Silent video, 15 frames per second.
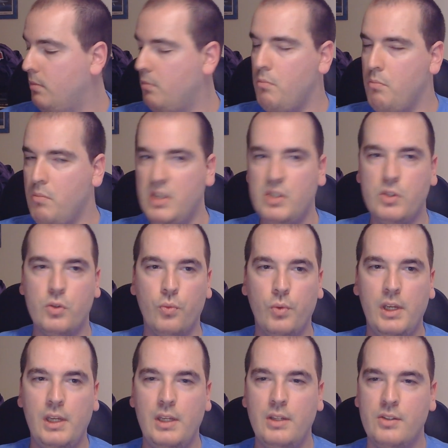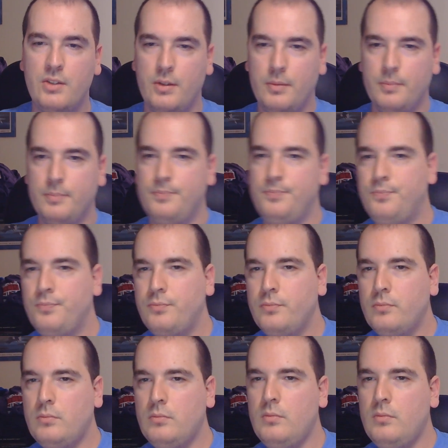Mysteries.
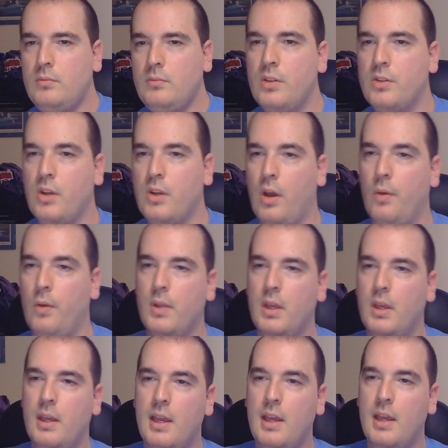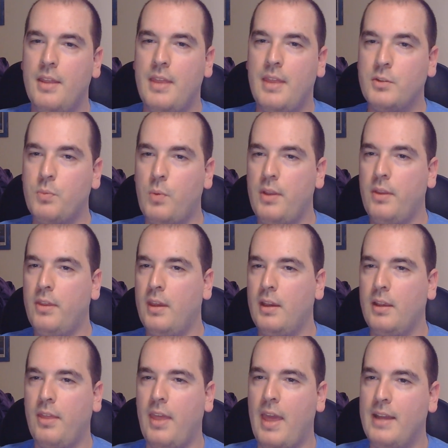So that's one
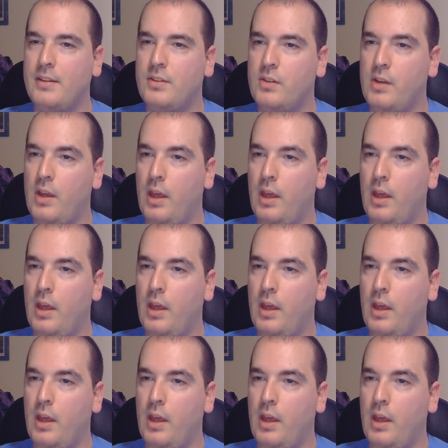thing that